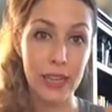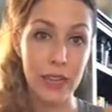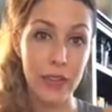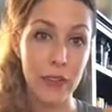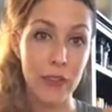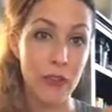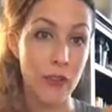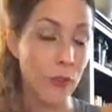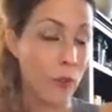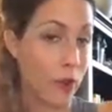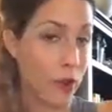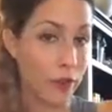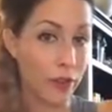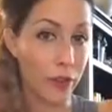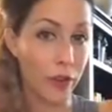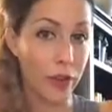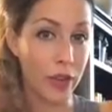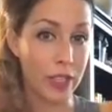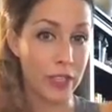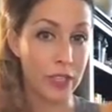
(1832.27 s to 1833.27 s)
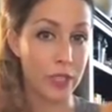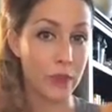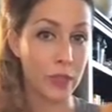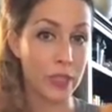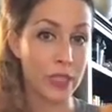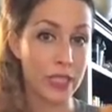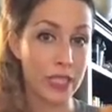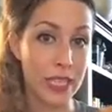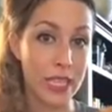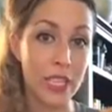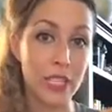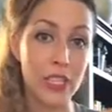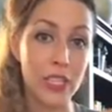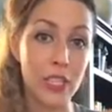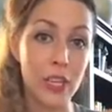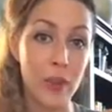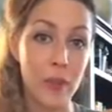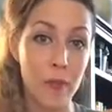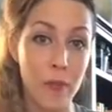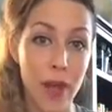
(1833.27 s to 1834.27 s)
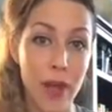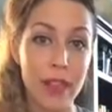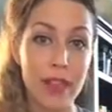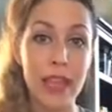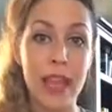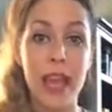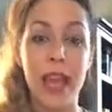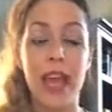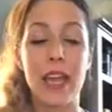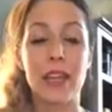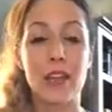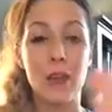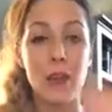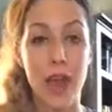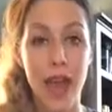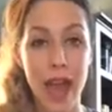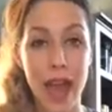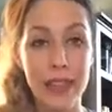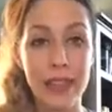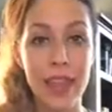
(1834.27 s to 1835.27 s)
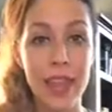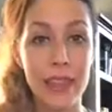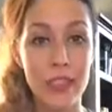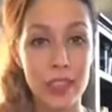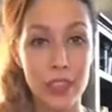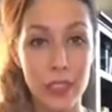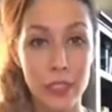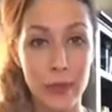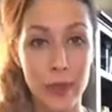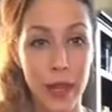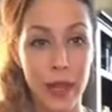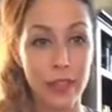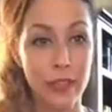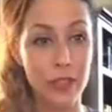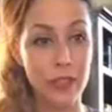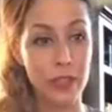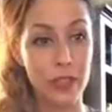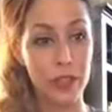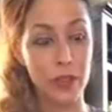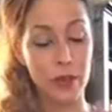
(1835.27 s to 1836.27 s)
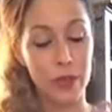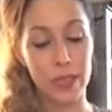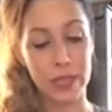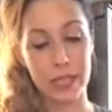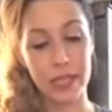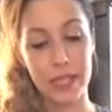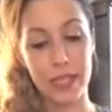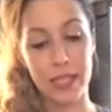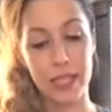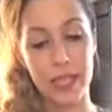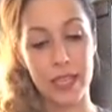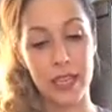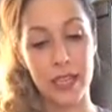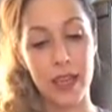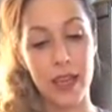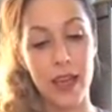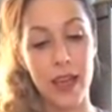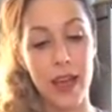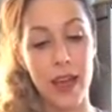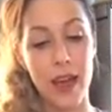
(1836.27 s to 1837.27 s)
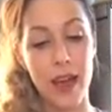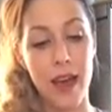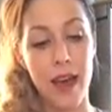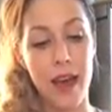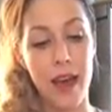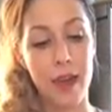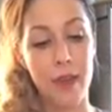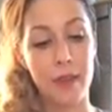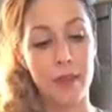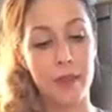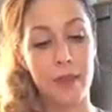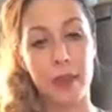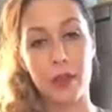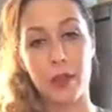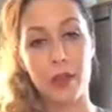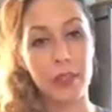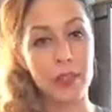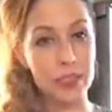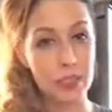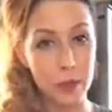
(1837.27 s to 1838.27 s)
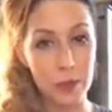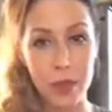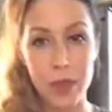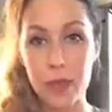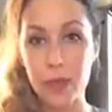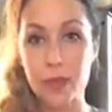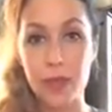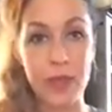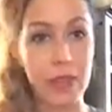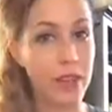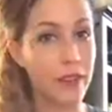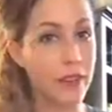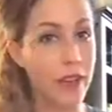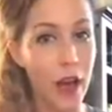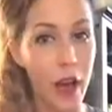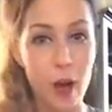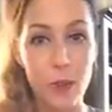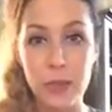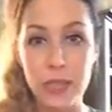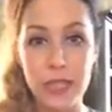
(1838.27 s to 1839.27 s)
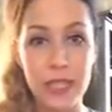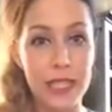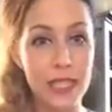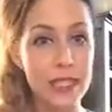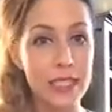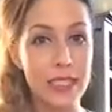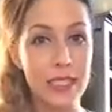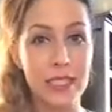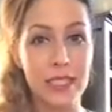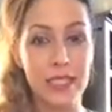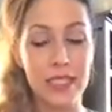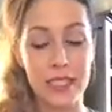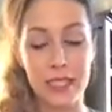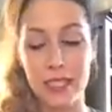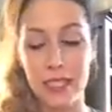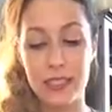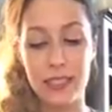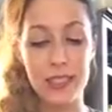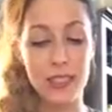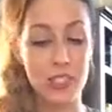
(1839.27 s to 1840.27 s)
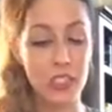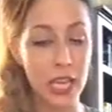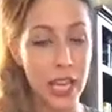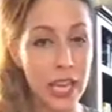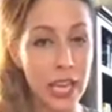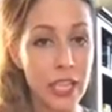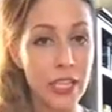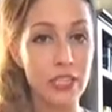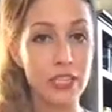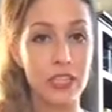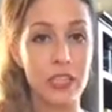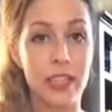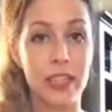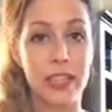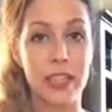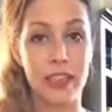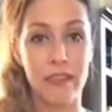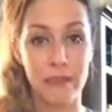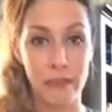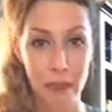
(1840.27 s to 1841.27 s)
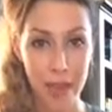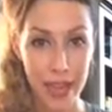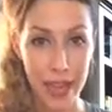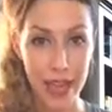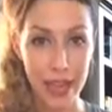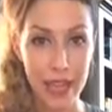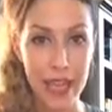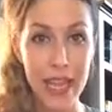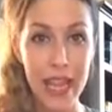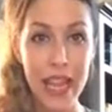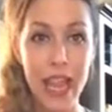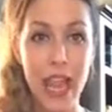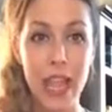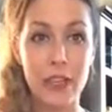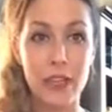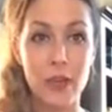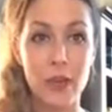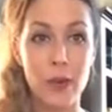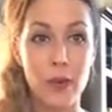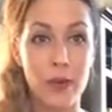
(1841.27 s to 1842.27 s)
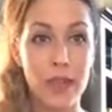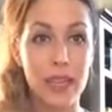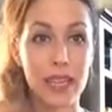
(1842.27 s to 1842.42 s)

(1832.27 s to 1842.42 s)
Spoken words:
from one of your customers each month. And you add that to your binder so you can see, these are people that I've helped. This is the change that they've made. And you